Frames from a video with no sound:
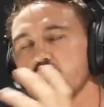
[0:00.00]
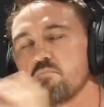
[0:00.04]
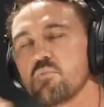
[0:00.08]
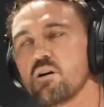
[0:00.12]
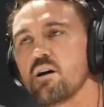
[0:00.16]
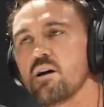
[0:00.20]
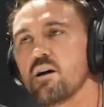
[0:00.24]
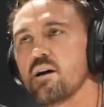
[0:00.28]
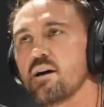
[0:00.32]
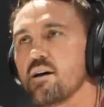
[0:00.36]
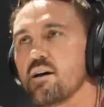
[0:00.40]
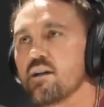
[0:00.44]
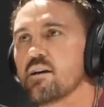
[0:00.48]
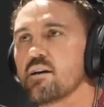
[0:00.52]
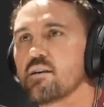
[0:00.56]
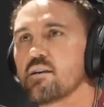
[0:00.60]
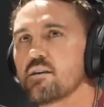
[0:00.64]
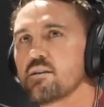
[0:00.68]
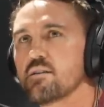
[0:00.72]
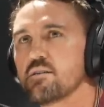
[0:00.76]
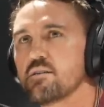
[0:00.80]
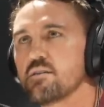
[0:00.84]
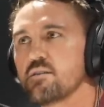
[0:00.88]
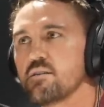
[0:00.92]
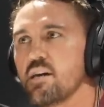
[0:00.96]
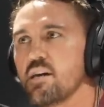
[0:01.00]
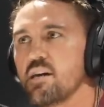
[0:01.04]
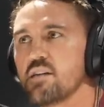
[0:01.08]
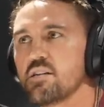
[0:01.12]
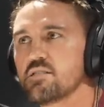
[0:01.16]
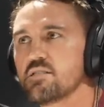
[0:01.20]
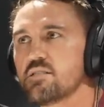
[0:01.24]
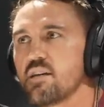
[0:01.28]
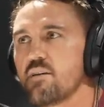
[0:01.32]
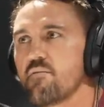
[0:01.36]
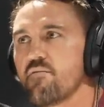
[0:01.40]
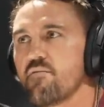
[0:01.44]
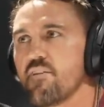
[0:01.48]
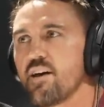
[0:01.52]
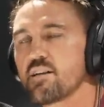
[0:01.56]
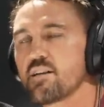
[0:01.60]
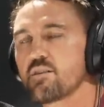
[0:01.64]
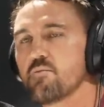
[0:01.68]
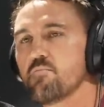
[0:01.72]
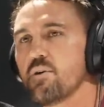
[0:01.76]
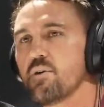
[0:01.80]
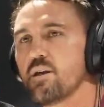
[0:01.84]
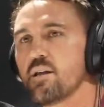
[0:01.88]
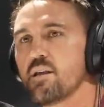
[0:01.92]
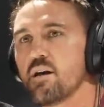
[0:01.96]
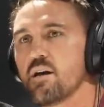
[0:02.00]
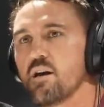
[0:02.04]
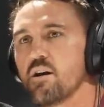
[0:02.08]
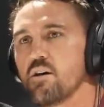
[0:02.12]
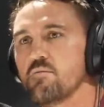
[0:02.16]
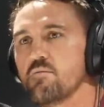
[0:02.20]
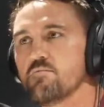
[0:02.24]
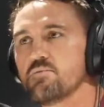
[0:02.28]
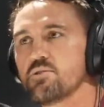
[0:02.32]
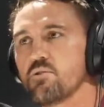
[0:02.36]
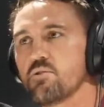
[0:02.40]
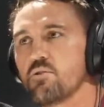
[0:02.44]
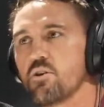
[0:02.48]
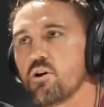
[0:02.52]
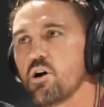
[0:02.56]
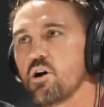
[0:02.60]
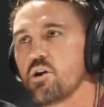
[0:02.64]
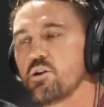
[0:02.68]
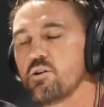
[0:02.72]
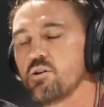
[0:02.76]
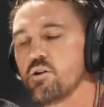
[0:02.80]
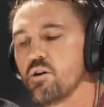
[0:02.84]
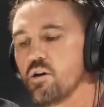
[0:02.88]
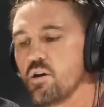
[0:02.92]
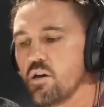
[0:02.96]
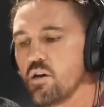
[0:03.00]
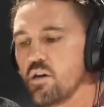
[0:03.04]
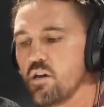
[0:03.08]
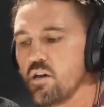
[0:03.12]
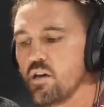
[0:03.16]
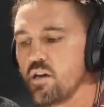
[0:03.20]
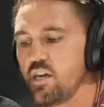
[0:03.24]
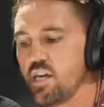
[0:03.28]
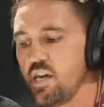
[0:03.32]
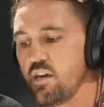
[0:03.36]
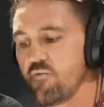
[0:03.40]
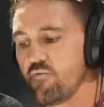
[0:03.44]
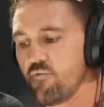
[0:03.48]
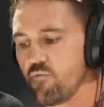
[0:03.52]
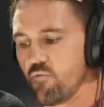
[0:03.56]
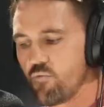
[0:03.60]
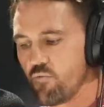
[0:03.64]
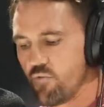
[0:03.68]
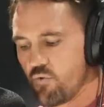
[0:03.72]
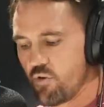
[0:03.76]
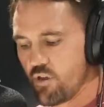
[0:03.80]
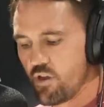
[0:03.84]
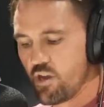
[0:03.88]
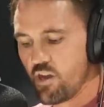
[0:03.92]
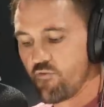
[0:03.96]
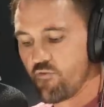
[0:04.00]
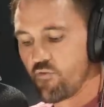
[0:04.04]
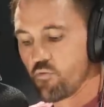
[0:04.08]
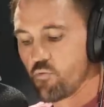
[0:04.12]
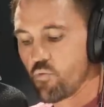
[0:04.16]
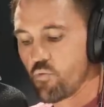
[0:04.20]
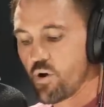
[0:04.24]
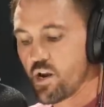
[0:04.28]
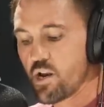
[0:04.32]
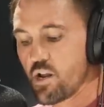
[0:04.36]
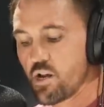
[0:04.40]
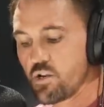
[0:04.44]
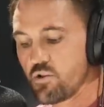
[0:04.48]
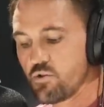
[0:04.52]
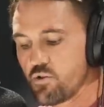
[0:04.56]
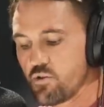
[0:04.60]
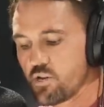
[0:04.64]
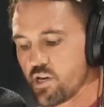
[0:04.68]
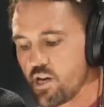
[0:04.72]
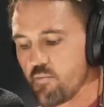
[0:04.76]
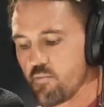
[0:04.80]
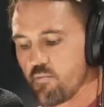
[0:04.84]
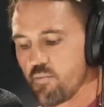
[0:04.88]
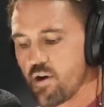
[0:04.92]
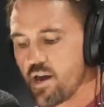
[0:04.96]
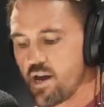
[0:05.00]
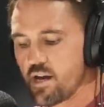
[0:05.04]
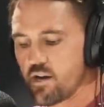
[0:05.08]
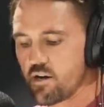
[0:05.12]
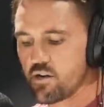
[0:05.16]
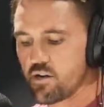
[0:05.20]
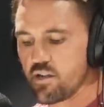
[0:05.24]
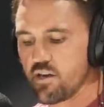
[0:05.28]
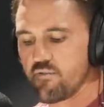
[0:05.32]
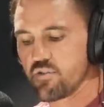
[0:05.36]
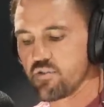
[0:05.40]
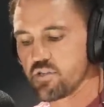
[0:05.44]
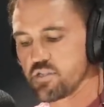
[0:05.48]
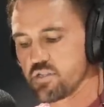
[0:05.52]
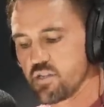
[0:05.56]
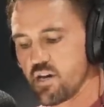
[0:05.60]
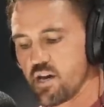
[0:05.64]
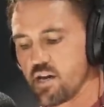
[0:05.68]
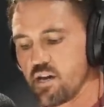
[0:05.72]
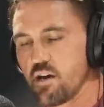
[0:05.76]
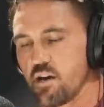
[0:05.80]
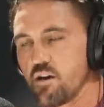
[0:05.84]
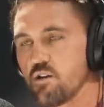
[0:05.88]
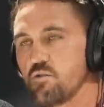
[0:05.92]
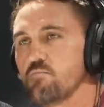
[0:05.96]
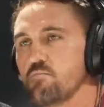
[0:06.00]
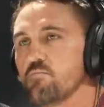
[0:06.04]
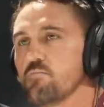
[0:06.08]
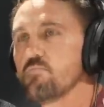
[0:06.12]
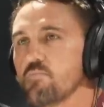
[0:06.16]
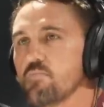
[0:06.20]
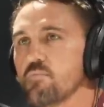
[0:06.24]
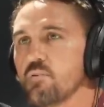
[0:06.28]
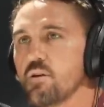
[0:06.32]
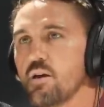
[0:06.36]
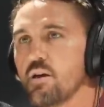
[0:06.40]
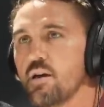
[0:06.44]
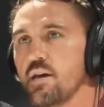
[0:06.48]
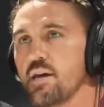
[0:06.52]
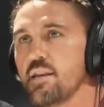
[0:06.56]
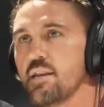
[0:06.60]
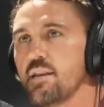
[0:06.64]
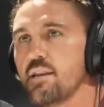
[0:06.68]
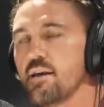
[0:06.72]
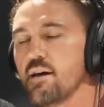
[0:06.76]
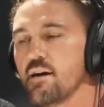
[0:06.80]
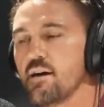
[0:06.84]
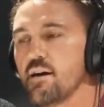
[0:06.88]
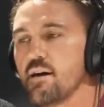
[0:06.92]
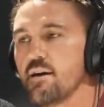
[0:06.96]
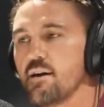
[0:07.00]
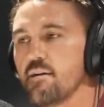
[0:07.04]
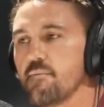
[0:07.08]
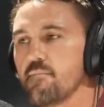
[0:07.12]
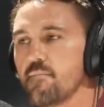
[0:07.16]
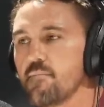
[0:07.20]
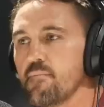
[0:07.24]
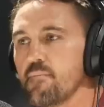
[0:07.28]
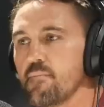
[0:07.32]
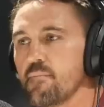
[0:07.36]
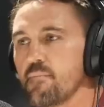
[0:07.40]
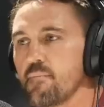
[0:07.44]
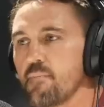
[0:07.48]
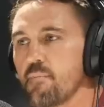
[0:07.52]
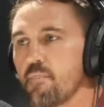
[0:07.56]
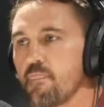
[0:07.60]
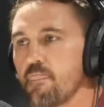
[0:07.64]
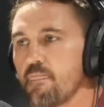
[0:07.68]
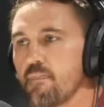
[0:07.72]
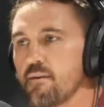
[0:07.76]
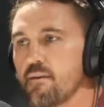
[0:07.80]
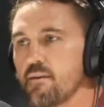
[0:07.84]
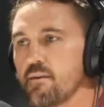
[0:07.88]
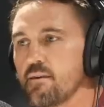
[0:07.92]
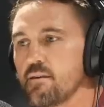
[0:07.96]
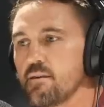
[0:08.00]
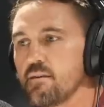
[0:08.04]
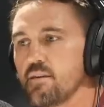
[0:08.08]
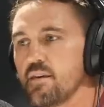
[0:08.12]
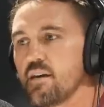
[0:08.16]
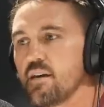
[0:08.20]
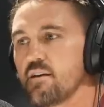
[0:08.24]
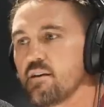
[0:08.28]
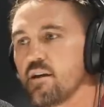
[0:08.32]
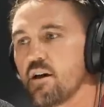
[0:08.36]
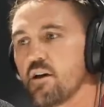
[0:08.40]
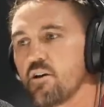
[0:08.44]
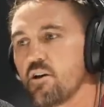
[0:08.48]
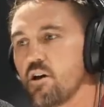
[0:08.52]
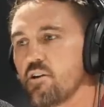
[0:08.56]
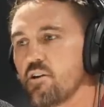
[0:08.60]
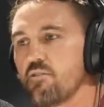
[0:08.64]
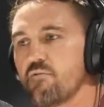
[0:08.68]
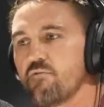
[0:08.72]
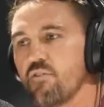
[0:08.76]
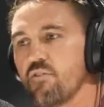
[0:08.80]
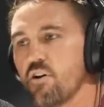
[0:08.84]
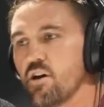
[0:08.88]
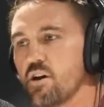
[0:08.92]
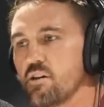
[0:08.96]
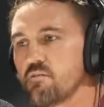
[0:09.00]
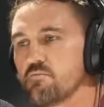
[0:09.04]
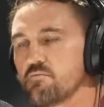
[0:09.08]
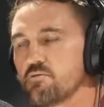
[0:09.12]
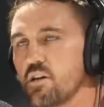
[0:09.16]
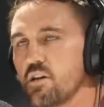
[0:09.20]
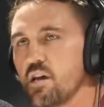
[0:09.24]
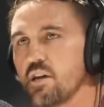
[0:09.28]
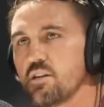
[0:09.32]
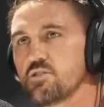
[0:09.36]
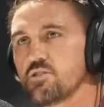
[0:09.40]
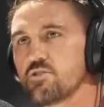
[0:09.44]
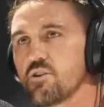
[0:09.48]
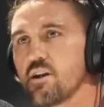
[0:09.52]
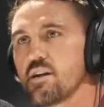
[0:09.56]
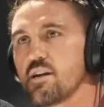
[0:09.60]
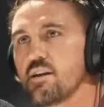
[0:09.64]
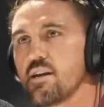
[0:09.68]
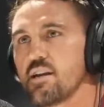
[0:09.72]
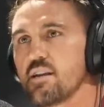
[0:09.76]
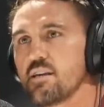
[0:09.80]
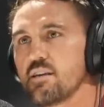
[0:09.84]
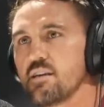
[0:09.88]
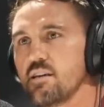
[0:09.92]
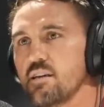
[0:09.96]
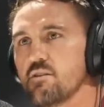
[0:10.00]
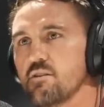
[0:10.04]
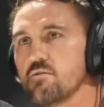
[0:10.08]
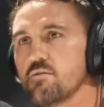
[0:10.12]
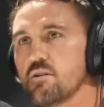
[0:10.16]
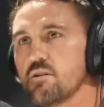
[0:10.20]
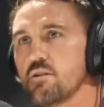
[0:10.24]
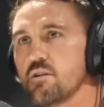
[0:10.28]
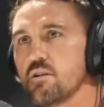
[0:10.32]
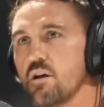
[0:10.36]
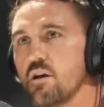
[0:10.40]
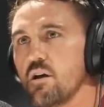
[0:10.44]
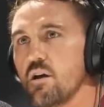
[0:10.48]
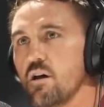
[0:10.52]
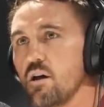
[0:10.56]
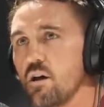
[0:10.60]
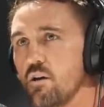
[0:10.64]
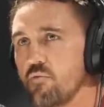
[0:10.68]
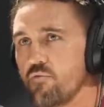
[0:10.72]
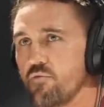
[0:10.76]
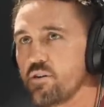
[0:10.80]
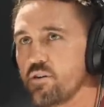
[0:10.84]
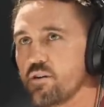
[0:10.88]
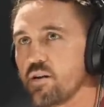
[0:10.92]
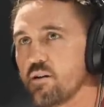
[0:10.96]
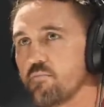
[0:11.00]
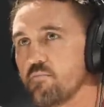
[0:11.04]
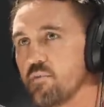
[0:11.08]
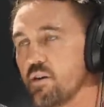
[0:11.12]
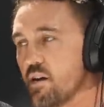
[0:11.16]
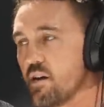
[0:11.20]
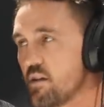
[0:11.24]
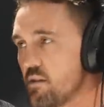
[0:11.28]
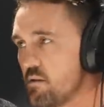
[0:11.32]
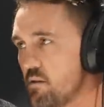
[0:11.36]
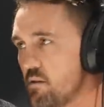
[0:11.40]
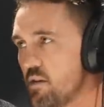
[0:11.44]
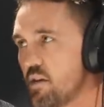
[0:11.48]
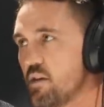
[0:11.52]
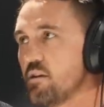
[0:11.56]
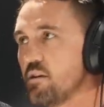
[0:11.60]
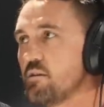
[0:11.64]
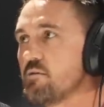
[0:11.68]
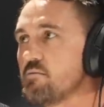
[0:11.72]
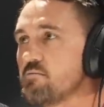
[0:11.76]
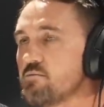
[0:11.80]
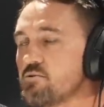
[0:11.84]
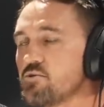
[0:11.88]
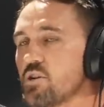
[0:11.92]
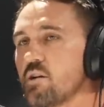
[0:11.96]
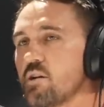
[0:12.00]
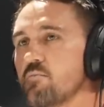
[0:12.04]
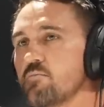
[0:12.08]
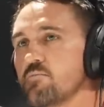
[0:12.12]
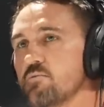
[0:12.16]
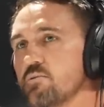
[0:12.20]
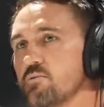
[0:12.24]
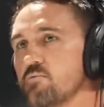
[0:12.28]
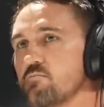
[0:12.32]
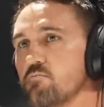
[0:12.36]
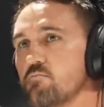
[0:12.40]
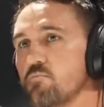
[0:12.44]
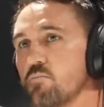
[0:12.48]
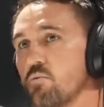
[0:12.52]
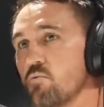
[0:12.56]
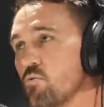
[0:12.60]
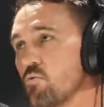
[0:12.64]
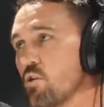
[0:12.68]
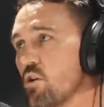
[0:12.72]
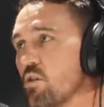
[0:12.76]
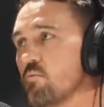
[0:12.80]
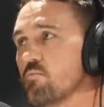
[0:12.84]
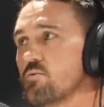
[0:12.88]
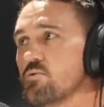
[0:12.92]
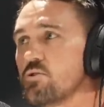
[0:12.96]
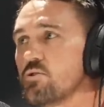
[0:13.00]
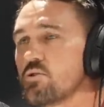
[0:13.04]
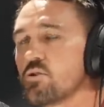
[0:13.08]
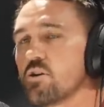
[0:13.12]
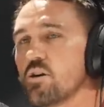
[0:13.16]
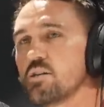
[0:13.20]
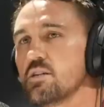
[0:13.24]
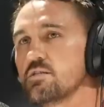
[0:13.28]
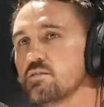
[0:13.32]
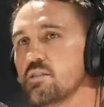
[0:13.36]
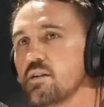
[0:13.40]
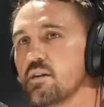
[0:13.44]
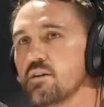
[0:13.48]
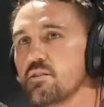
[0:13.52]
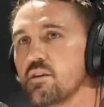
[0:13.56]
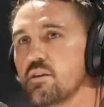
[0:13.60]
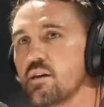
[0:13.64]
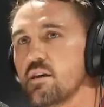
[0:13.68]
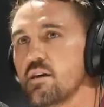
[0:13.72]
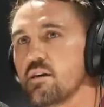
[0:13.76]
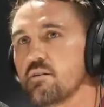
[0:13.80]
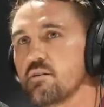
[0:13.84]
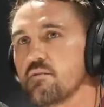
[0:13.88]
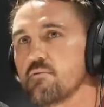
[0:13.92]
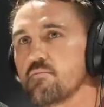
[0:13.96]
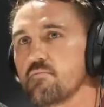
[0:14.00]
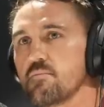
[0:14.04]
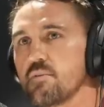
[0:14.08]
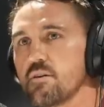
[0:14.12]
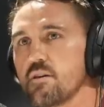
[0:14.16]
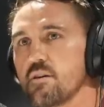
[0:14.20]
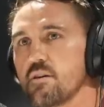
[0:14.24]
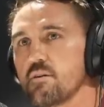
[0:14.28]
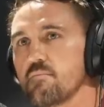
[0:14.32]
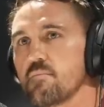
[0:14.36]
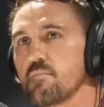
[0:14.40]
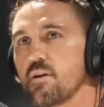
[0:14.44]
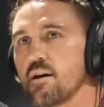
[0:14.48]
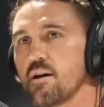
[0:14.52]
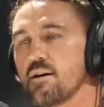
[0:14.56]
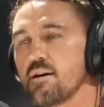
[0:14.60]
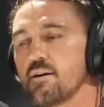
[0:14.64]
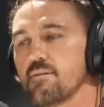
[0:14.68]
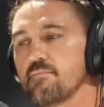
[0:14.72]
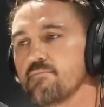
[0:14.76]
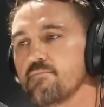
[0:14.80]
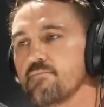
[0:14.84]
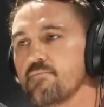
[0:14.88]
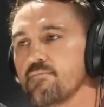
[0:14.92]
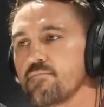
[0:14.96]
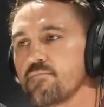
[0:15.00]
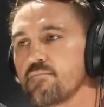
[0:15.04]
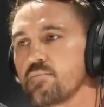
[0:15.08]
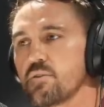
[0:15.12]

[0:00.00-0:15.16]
uh, yeah, just that fact of being home. So I'd, if if and when I do come back, I'd love to stay home and. Um, yeah, I'd fight and, and, train out of here and hopefully come down and, and train with Rob and you guys down there. Um,